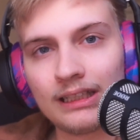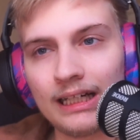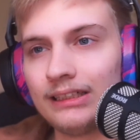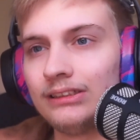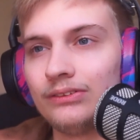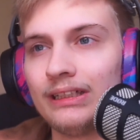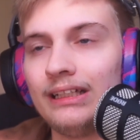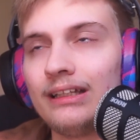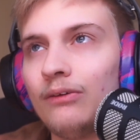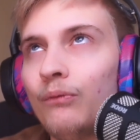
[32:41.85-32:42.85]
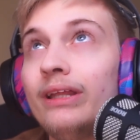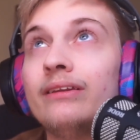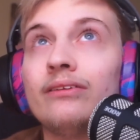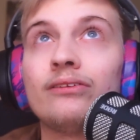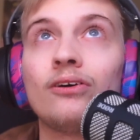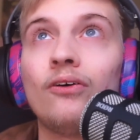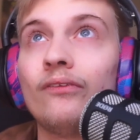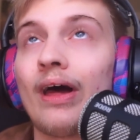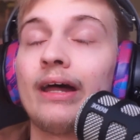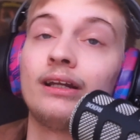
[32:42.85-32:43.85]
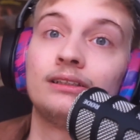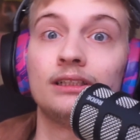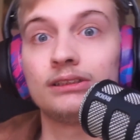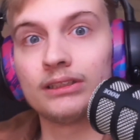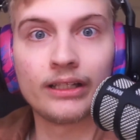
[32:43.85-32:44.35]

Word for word: I didn't do anything with all that attention